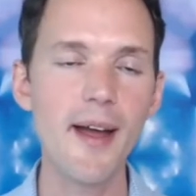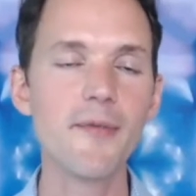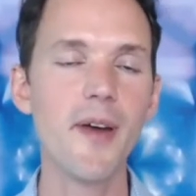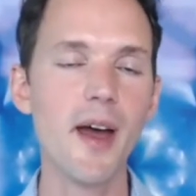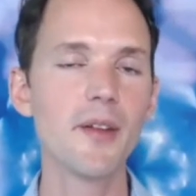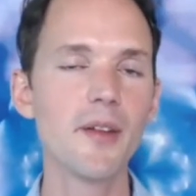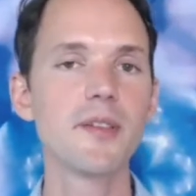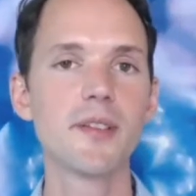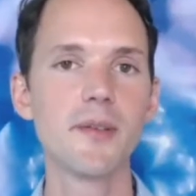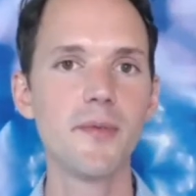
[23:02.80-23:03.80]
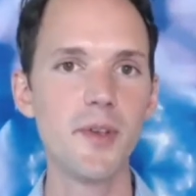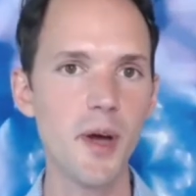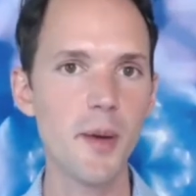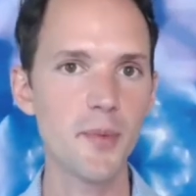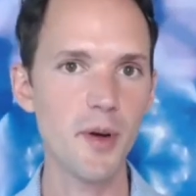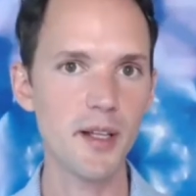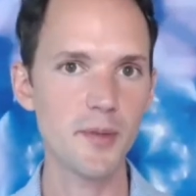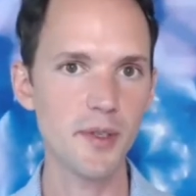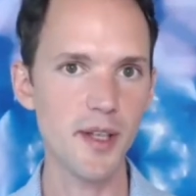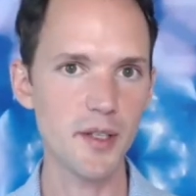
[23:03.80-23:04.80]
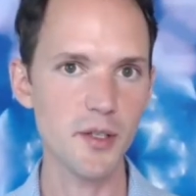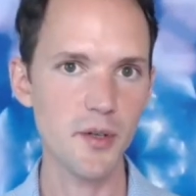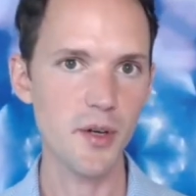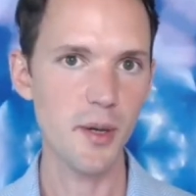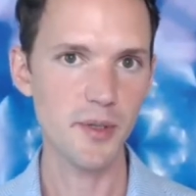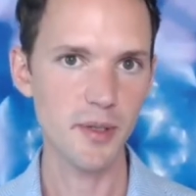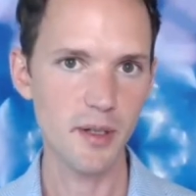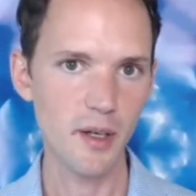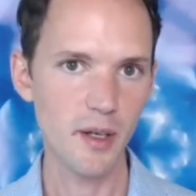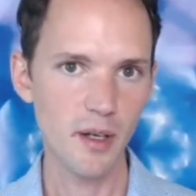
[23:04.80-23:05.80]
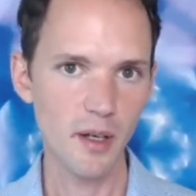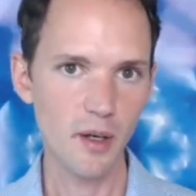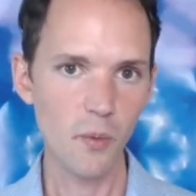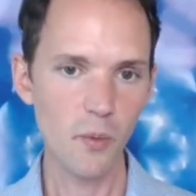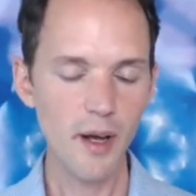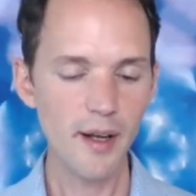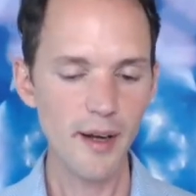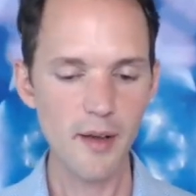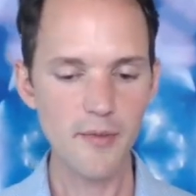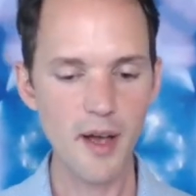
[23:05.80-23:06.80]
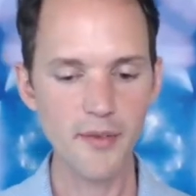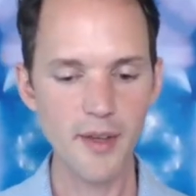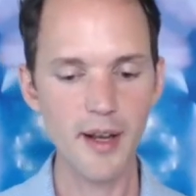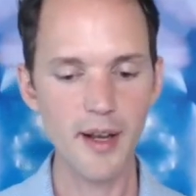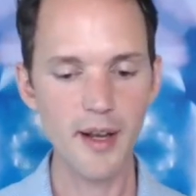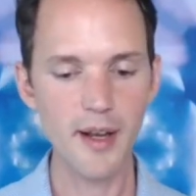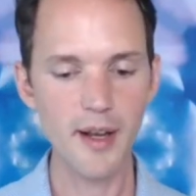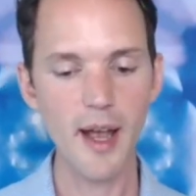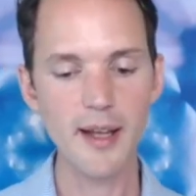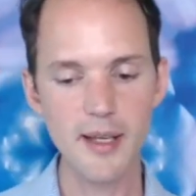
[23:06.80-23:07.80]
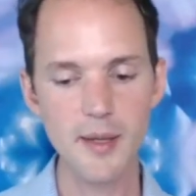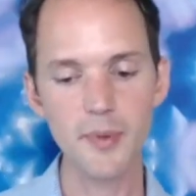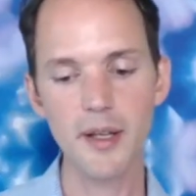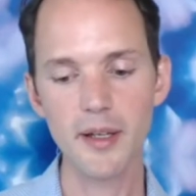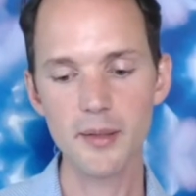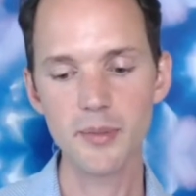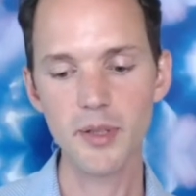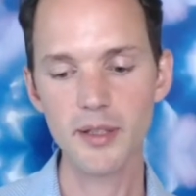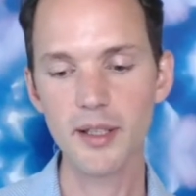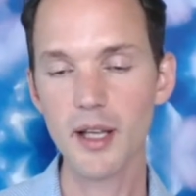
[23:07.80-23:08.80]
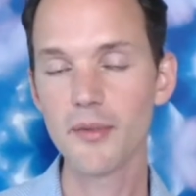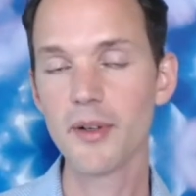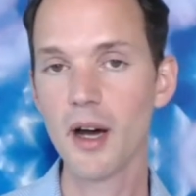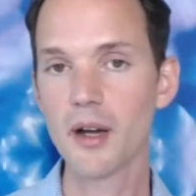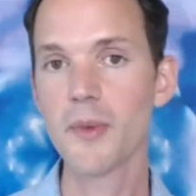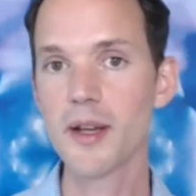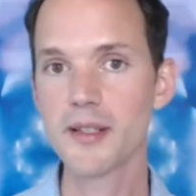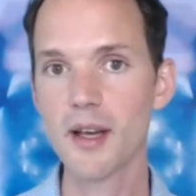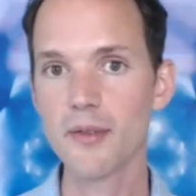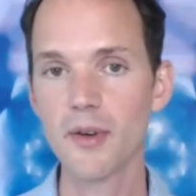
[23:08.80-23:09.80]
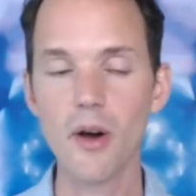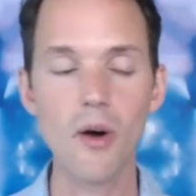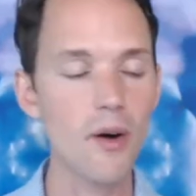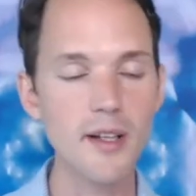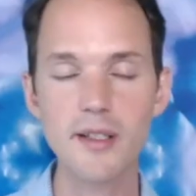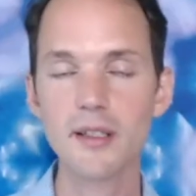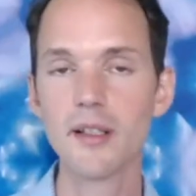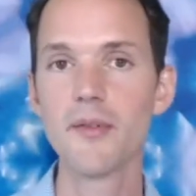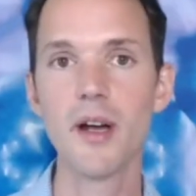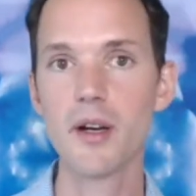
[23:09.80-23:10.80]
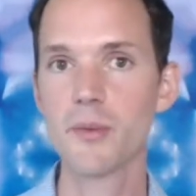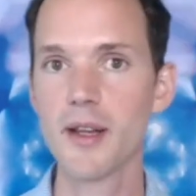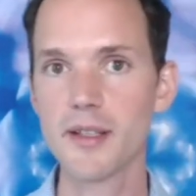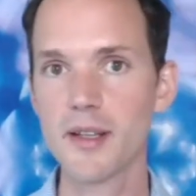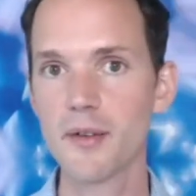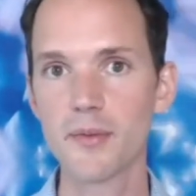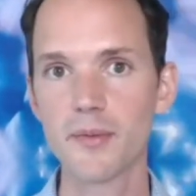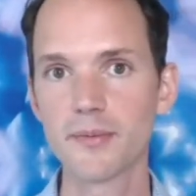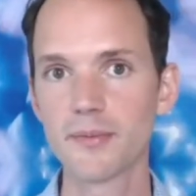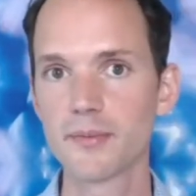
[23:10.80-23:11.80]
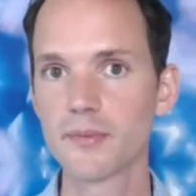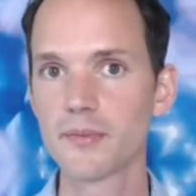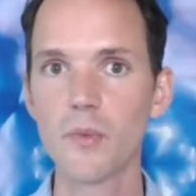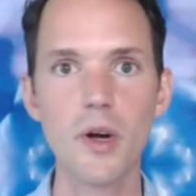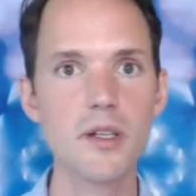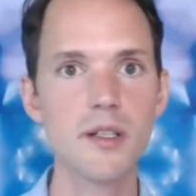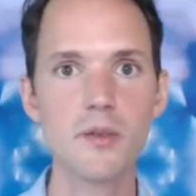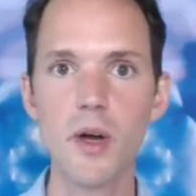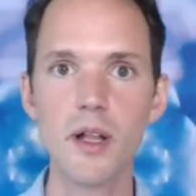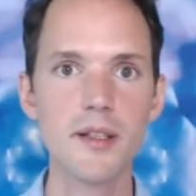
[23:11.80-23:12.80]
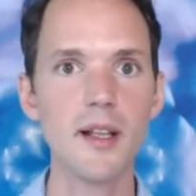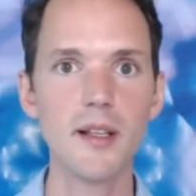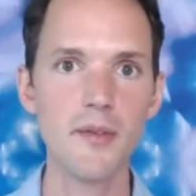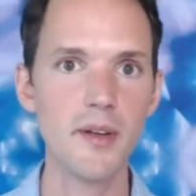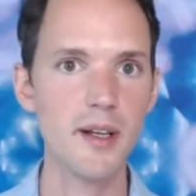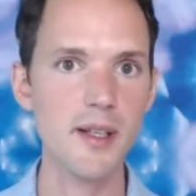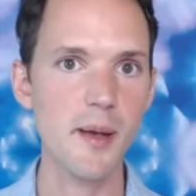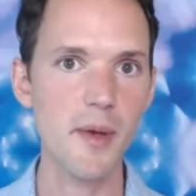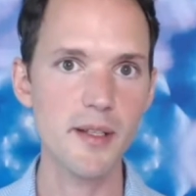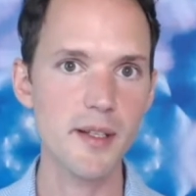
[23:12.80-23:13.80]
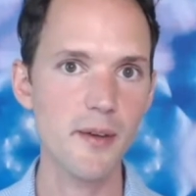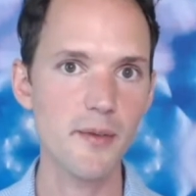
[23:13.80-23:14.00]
found some few upgrades with that script. One, I found that I deeply and completely love and honor myself, or I just love and honor myself works as well as I love and accept myself.